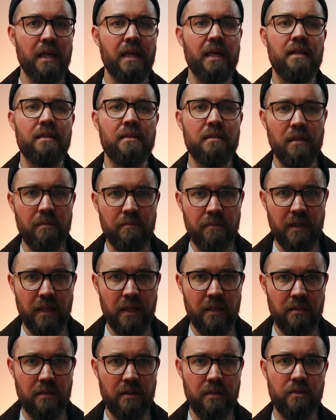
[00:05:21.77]
In some
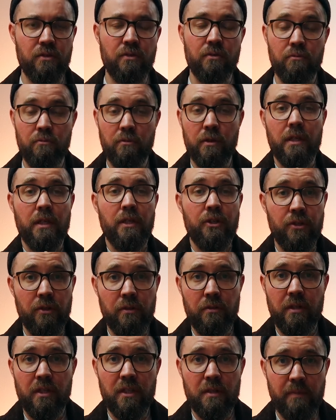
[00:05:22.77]
cases, you really
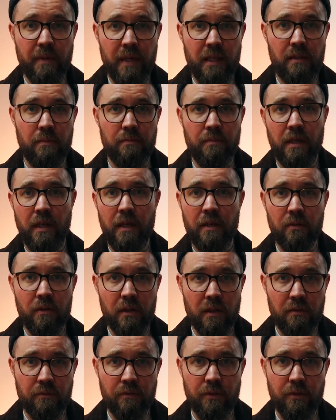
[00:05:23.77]
should expect them to outlive